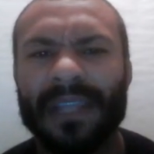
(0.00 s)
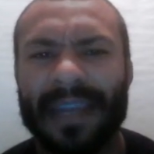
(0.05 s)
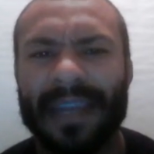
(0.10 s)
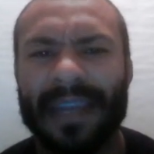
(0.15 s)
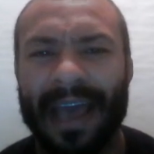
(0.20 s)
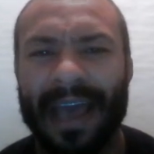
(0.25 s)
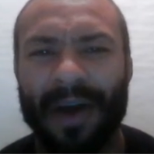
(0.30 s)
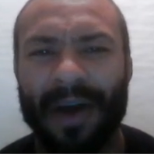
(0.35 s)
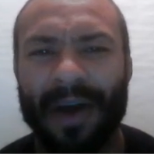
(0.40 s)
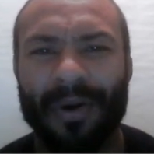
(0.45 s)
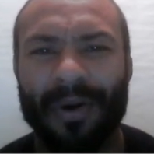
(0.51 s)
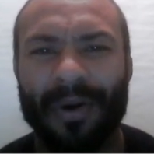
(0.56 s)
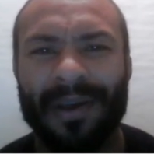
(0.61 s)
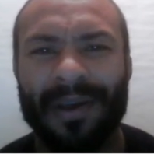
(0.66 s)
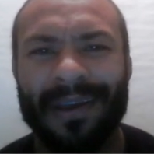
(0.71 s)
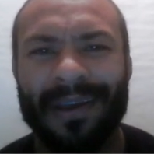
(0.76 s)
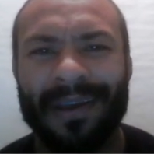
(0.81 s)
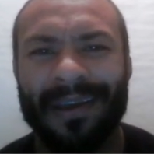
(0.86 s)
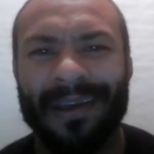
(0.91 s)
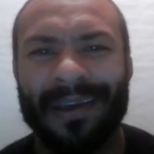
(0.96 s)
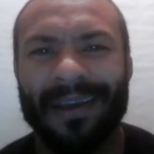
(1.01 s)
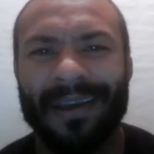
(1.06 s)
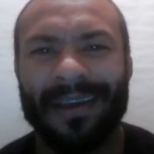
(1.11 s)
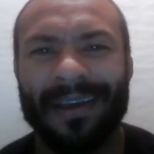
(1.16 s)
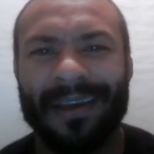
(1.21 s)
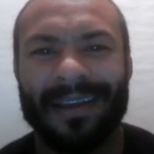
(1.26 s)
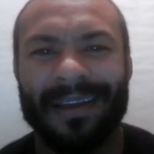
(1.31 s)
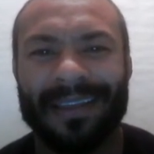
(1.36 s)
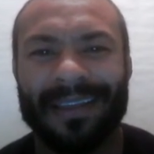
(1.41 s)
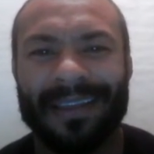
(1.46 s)
Now,
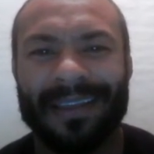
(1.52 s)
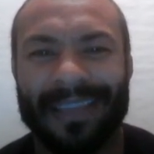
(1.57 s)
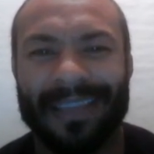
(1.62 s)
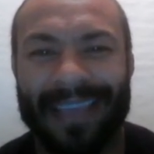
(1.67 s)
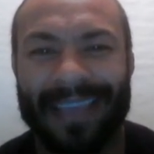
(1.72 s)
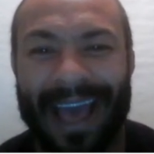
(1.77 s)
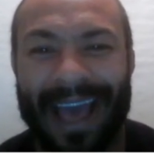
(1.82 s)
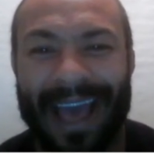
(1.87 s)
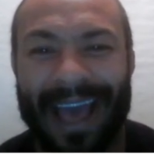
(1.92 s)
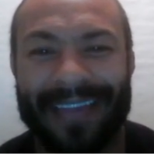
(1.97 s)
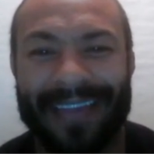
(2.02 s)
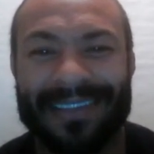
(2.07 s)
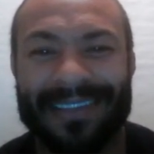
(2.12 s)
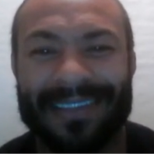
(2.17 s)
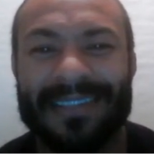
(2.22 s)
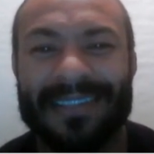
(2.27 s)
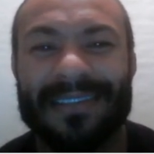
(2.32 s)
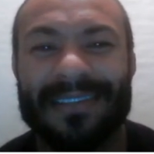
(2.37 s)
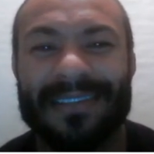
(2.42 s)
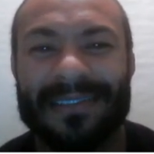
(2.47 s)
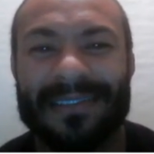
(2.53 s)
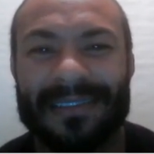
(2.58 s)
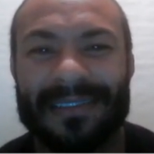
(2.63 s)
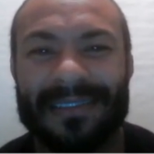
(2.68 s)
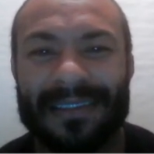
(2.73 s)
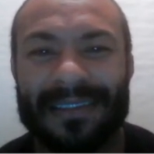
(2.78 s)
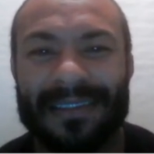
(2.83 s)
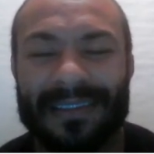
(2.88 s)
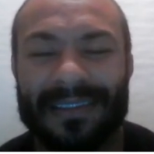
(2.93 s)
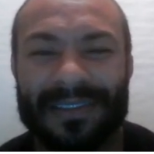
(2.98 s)
yeah, this
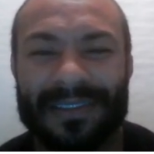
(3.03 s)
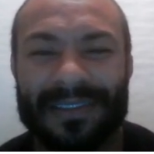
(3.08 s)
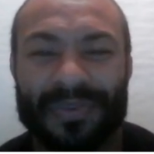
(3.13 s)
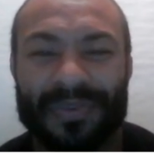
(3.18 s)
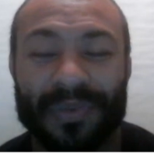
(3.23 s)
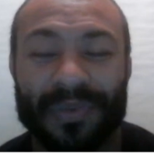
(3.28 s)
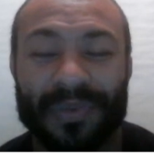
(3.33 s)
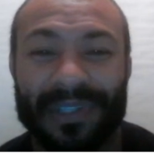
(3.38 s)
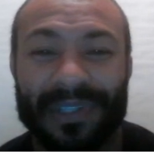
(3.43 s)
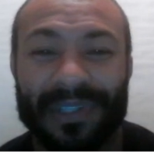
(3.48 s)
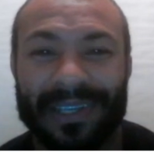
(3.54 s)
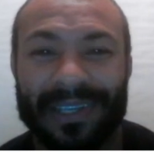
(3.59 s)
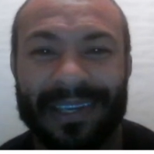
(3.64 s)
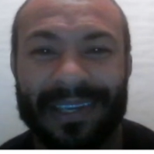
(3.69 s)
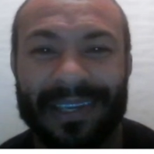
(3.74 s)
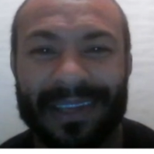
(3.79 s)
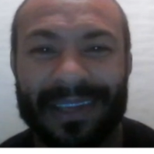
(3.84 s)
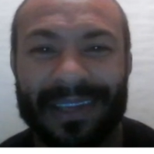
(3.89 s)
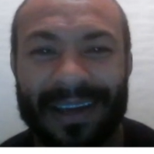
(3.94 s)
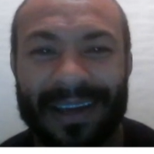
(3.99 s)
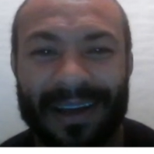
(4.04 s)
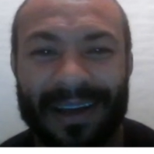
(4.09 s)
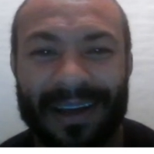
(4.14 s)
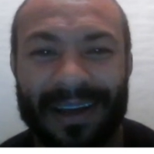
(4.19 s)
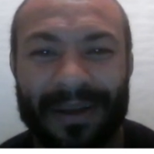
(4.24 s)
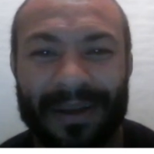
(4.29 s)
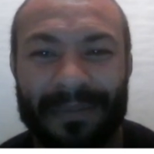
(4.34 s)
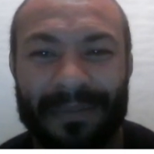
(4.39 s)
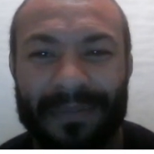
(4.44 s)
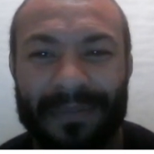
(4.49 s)
is really
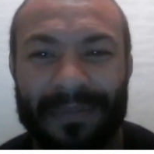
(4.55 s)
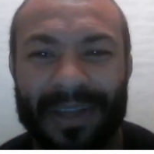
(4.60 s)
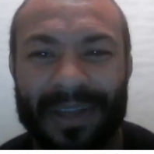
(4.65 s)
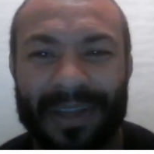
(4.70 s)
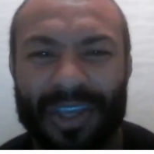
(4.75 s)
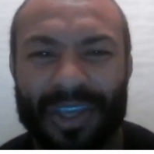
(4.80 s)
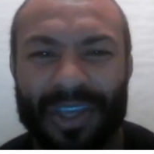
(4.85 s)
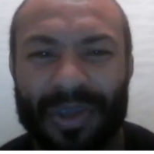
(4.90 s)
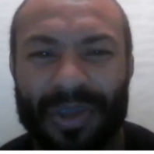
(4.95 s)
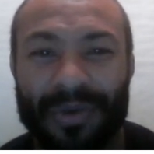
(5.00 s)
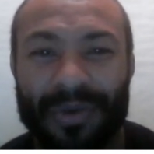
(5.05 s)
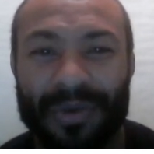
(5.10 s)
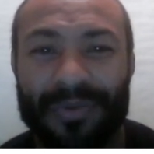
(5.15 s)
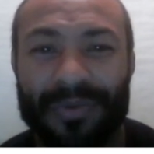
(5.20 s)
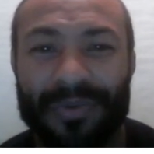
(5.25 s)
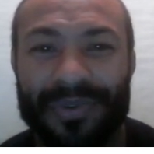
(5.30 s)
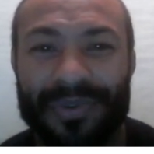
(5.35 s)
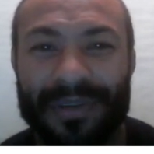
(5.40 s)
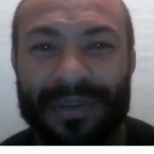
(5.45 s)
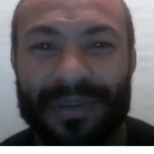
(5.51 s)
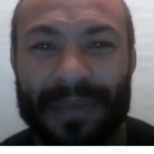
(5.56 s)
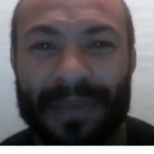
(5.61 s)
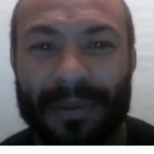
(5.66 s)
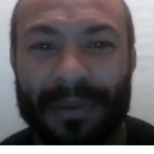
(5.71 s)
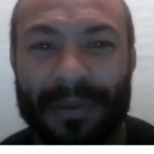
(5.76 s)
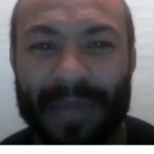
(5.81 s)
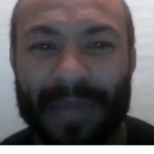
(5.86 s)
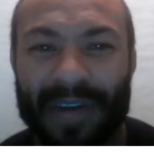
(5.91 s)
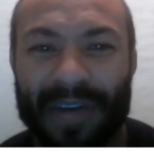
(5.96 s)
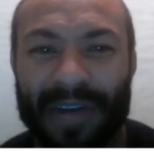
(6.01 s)
huge to be
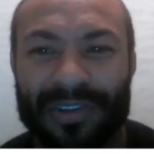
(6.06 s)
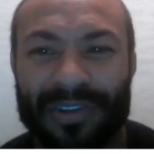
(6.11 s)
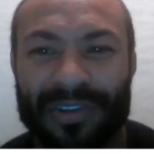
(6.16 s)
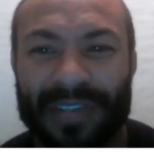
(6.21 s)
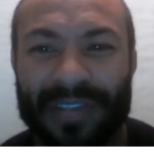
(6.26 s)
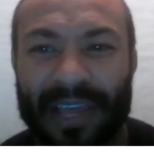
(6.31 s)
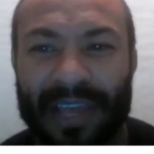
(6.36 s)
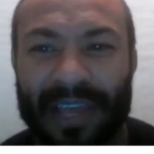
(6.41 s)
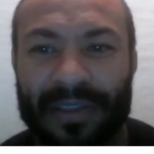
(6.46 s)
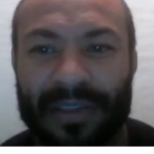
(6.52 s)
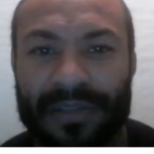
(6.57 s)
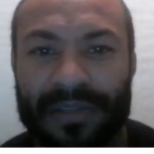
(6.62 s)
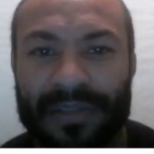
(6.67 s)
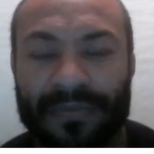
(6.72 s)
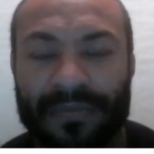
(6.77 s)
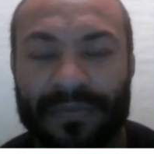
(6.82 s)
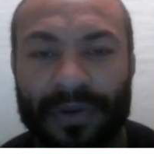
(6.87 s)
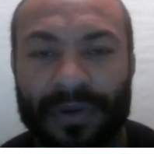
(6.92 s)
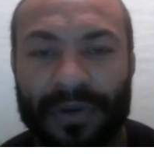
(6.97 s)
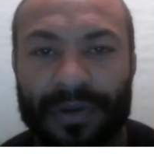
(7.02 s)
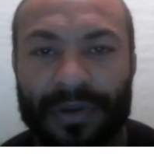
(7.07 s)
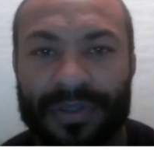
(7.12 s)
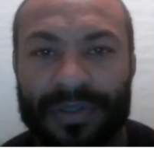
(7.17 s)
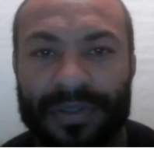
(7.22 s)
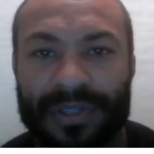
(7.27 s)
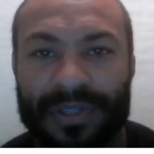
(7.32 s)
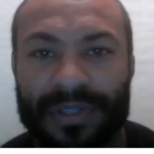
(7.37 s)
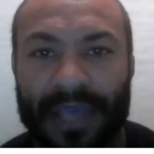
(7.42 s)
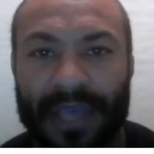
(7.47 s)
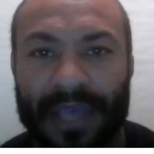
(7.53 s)
able to understand this
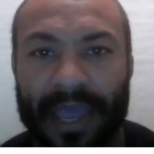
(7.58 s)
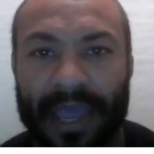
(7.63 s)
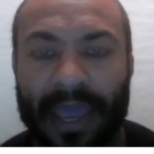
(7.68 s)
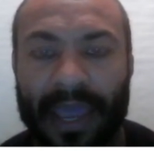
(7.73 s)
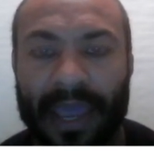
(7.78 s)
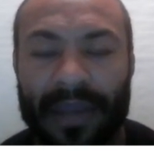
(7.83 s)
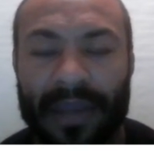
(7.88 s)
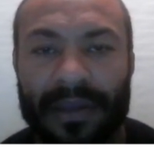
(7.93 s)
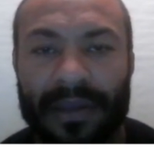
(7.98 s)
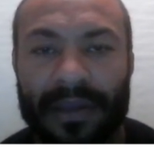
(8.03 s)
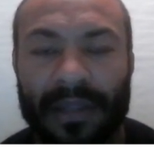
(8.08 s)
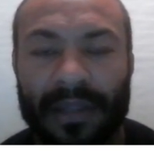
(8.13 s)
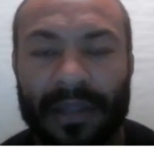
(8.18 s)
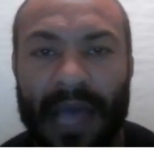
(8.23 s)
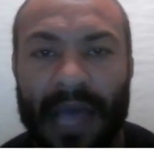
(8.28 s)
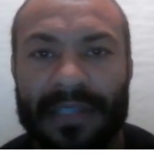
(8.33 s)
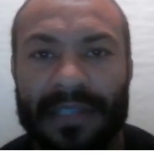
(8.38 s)
verse. And last